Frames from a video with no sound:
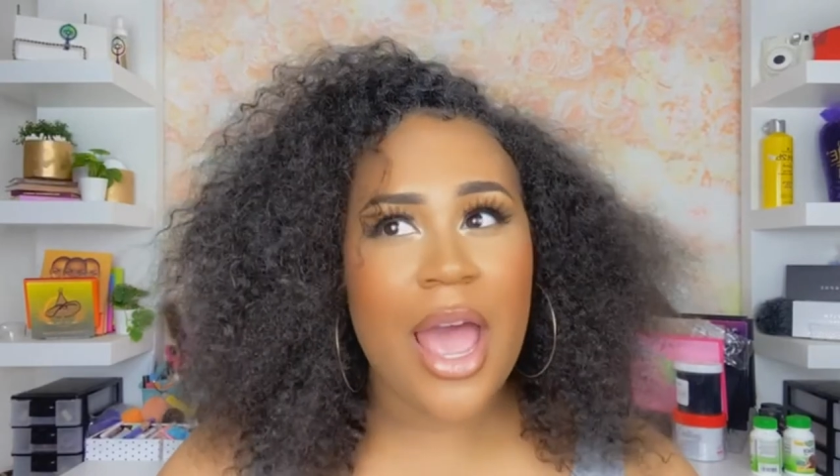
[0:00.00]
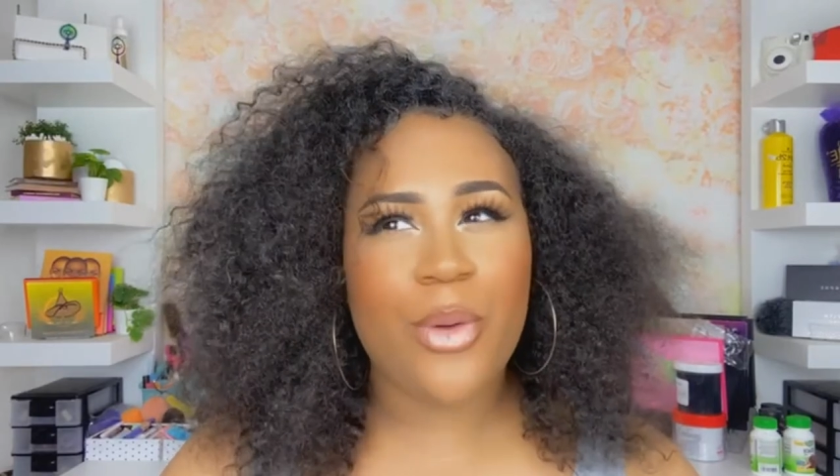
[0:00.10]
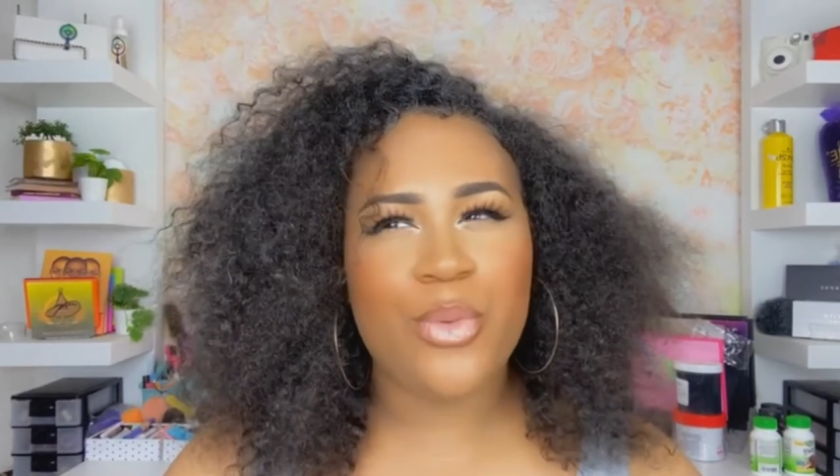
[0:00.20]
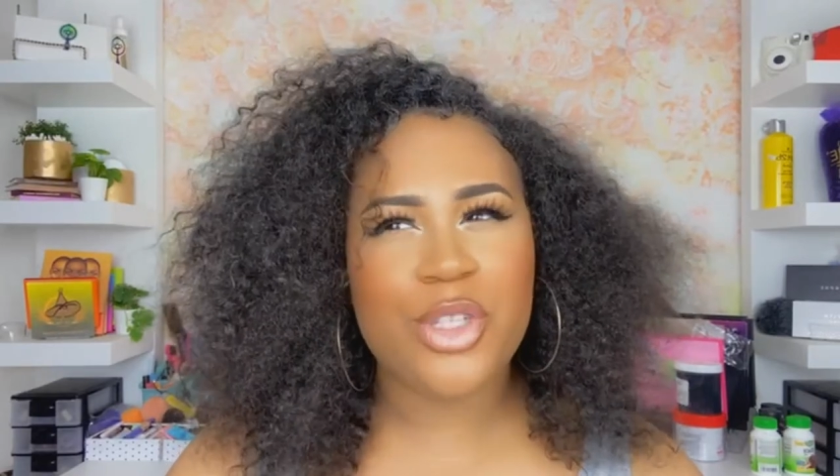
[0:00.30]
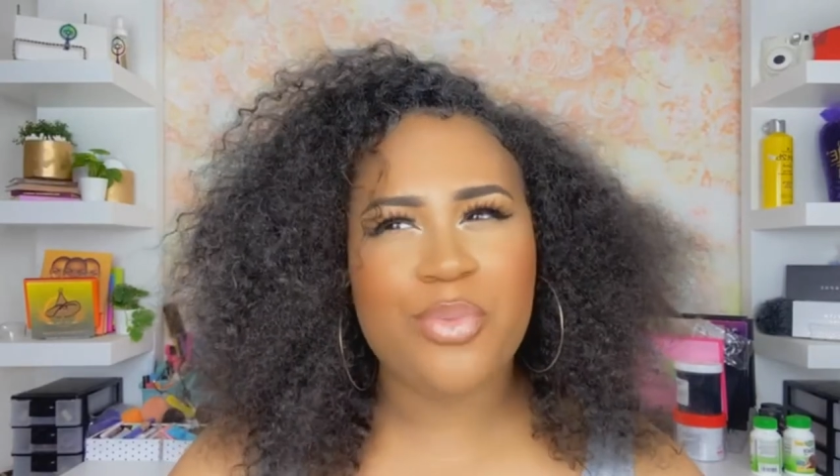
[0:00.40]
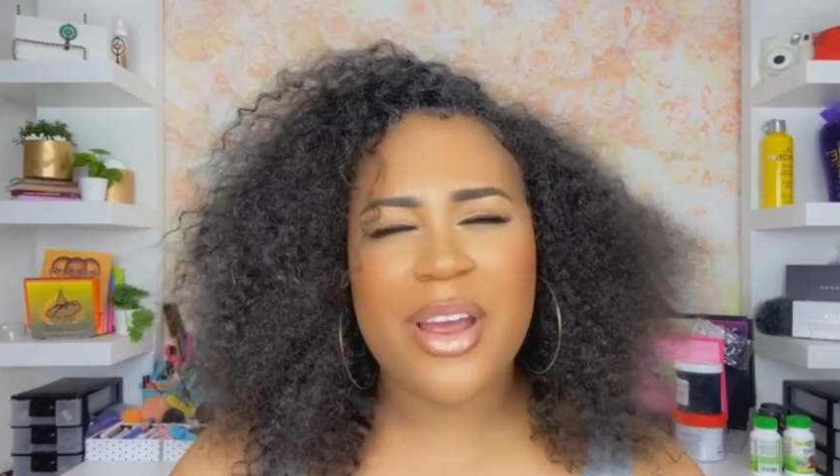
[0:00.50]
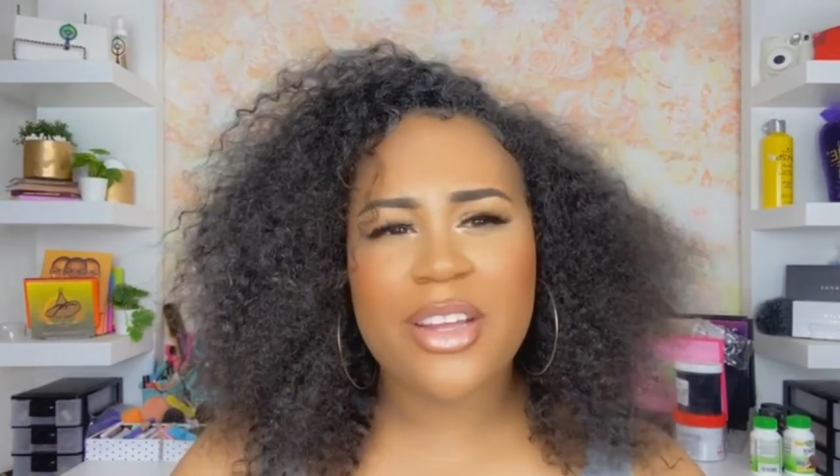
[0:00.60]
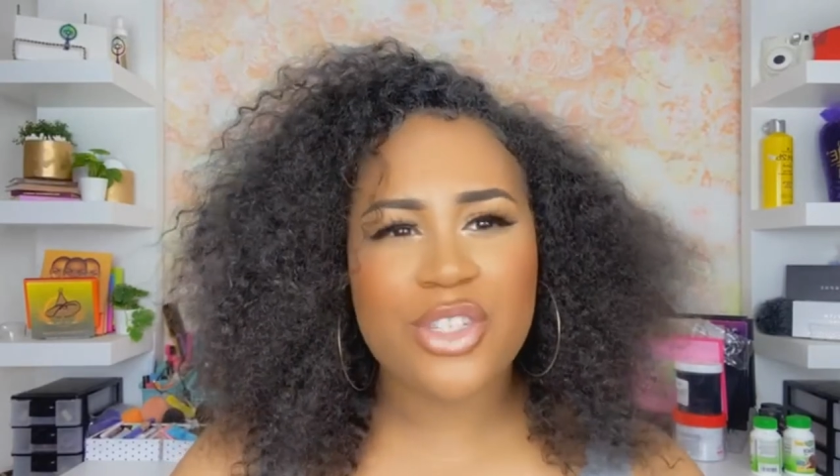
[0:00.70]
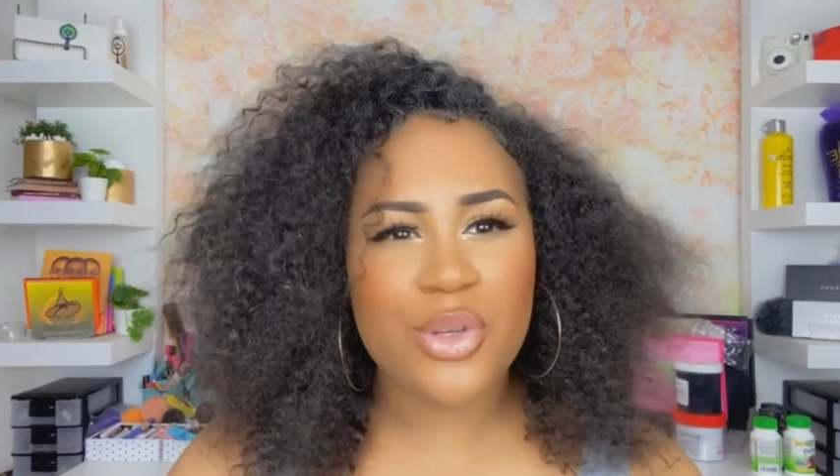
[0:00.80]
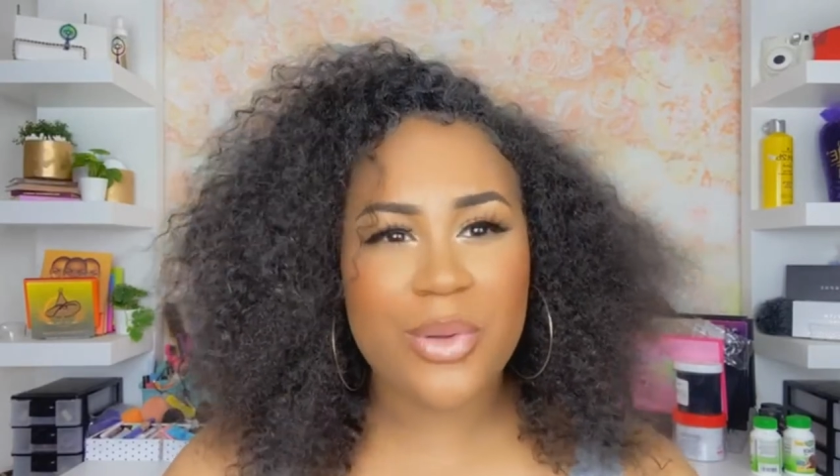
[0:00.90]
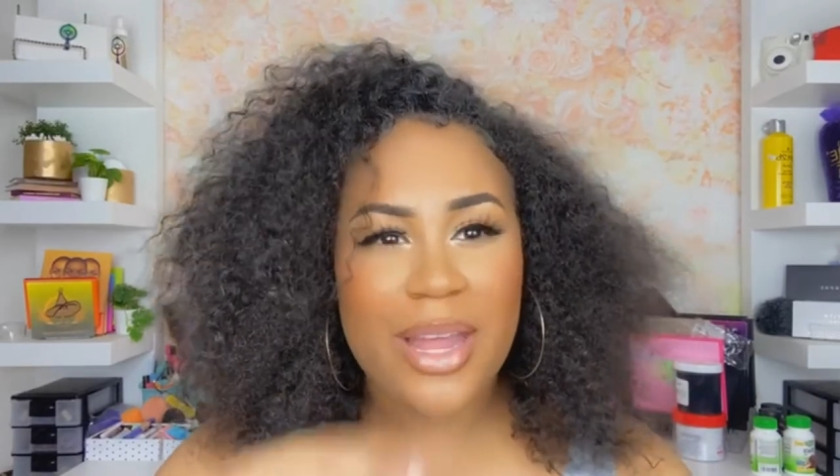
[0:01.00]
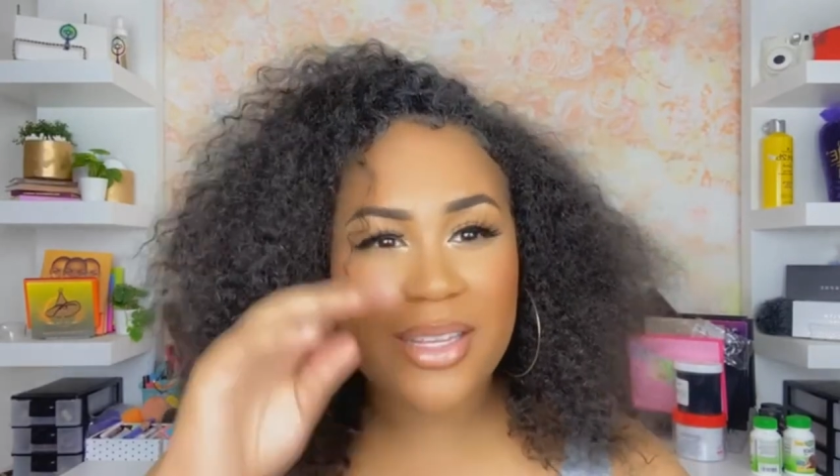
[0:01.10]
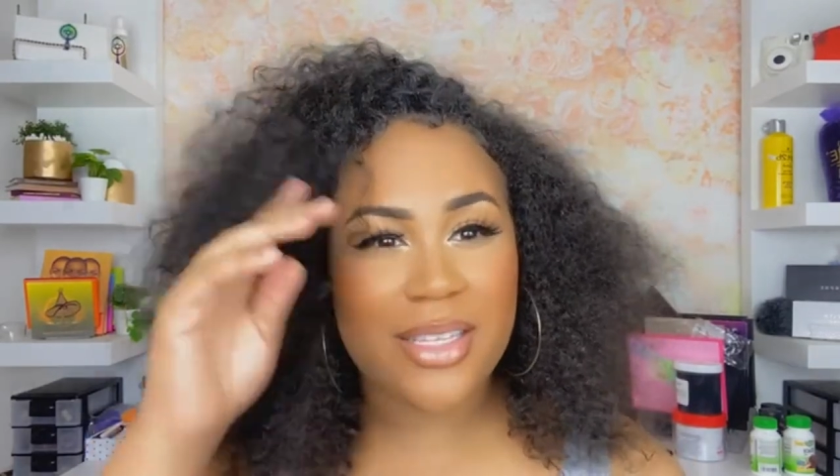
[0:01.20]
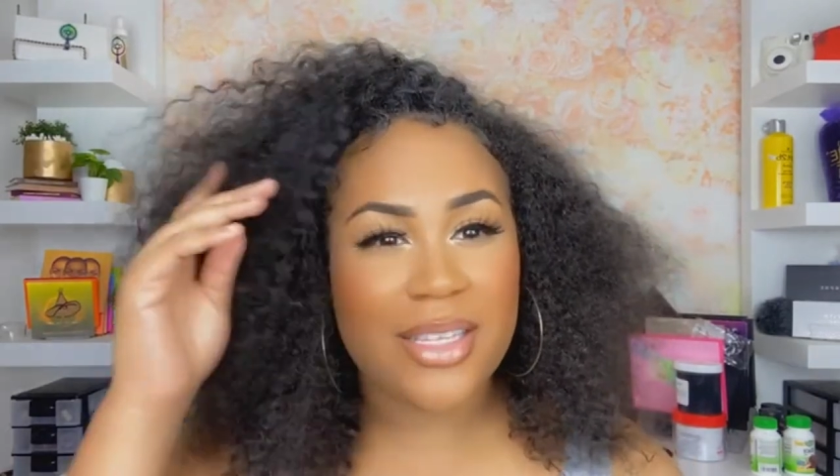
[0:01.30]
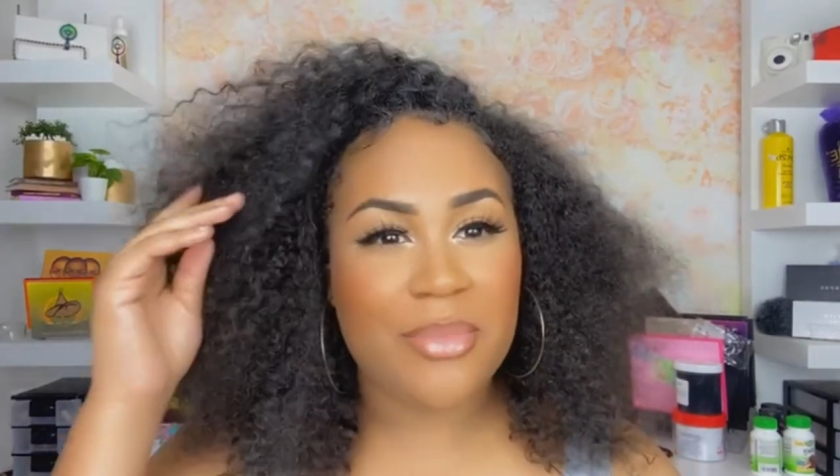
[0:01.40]
and which products you would
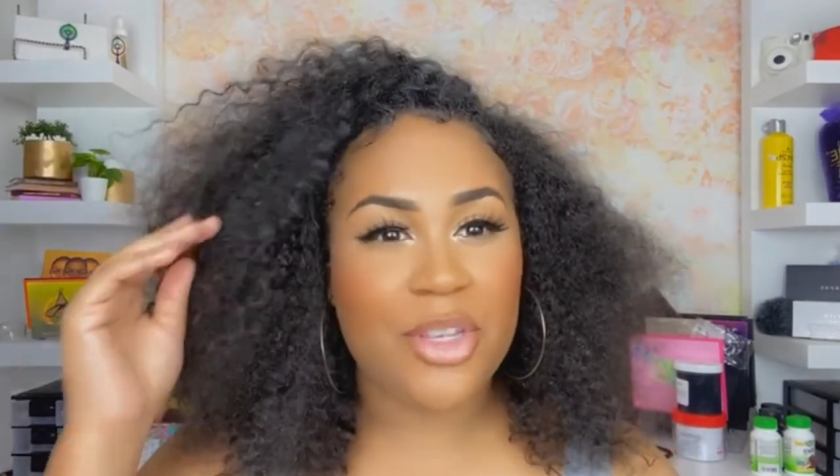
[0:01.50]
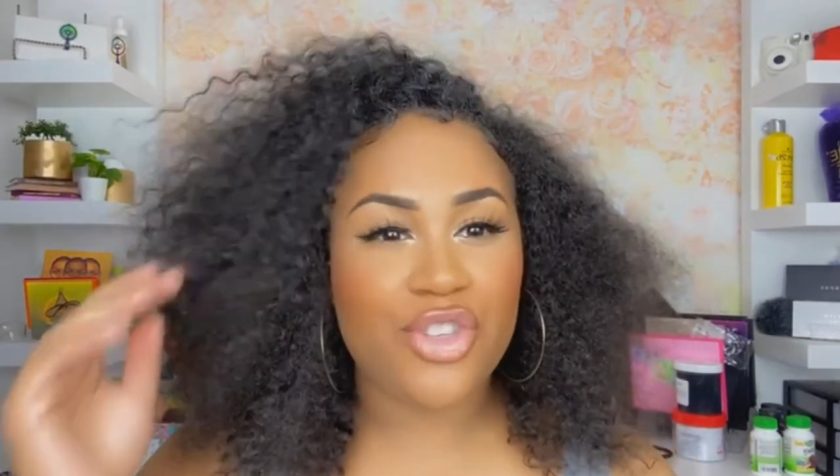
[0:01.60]
like to see me